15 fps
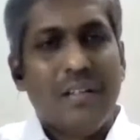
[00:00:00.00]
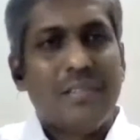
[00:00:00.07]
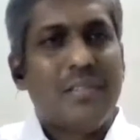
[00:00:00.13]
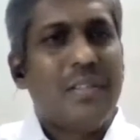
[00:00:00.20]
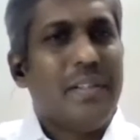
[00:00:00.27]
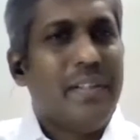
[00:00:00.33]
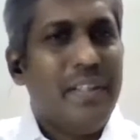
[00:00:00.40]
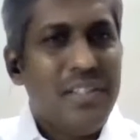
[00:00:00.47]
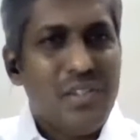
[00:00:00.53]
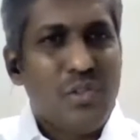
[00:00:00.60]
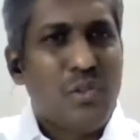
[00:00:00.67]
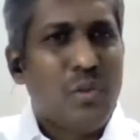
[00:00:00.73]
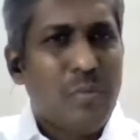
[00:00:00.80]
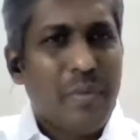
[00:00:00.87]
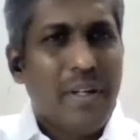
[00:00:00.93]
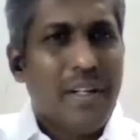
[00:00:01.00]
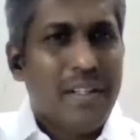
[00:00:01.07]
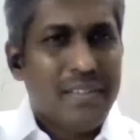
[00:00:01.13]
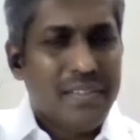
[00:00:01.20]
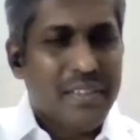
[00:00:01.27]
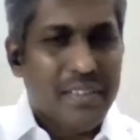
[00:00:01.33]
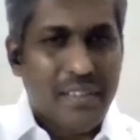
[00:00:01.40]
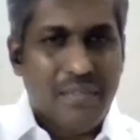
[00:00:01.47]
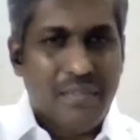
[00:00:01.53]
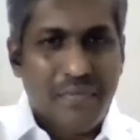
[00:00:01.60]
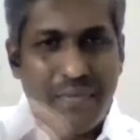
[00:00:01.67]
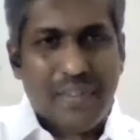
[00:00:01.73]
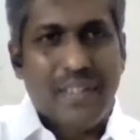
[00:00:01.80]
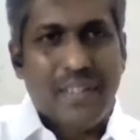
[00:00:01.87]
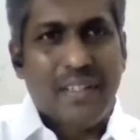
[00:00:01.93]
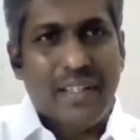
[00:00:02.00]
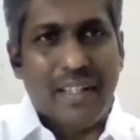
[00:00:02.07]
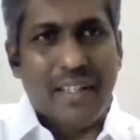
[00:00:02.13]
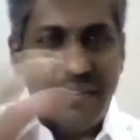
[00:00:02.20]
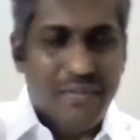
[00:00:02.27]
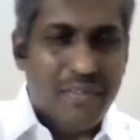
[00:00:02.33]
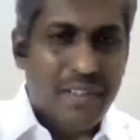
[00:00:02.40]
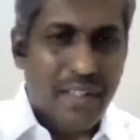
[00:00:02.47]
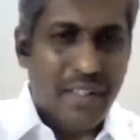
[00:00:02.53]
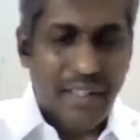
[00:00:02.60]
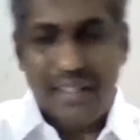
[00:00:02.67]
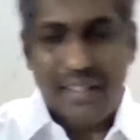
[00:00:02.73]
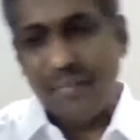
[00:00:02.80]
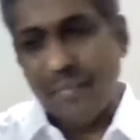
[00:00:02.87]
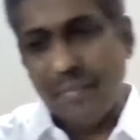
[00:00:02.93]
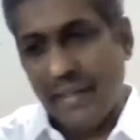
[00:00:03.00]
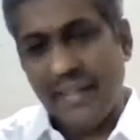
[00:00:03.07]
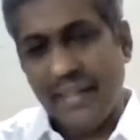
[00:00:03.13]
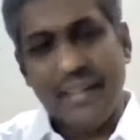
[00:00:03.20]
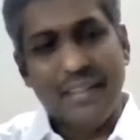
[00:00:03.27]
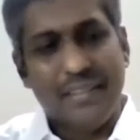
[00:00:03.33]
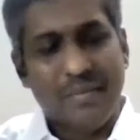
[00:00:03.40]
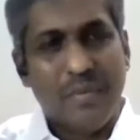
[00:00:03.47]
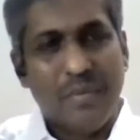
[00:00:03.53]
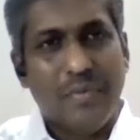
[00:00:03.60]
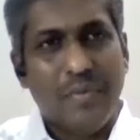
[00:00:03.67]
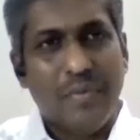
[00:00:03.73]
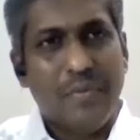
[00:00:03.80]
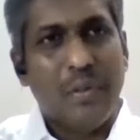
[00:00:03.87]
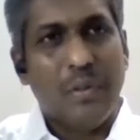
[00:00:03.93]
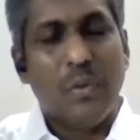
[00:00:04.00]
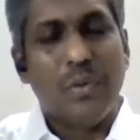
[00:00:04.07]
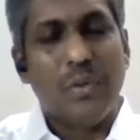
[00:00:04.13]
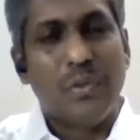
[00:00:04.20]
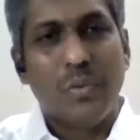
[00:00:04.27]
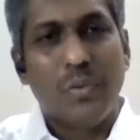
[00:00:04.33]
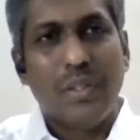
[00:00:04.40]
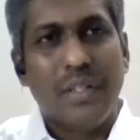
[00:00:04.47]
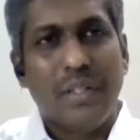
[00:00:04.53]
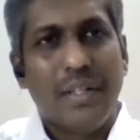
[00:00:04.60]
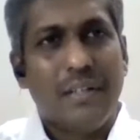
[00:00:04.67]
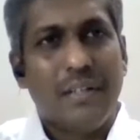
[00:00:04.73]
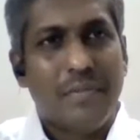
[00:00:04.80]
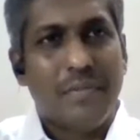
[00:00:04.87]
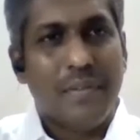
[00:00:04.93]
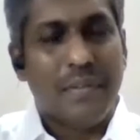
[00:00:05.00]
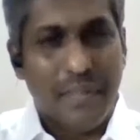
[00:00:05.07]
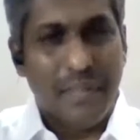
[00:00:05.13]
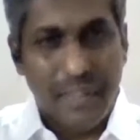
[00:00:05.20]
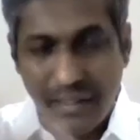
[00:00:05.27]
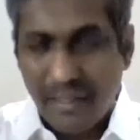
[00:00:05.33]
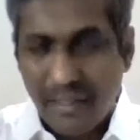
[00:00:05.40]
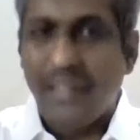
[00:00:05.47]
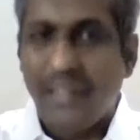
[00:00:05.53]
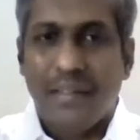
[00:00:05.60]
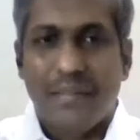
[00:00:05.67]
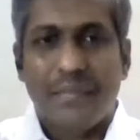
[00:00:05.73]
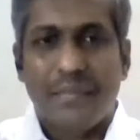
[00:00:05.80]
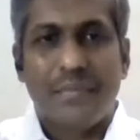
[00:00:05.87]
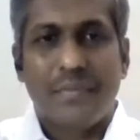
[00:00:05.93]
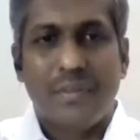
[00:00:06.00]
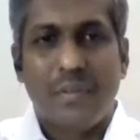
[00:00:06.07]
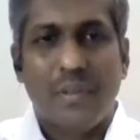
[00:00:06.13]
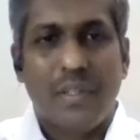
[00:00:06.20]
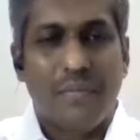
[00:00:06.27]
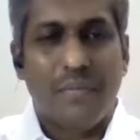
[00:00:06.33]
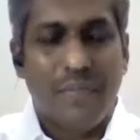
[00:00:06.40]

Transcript: So each domain has a different kind of a rating mechanism. If you go to a kind of a retailing, okay,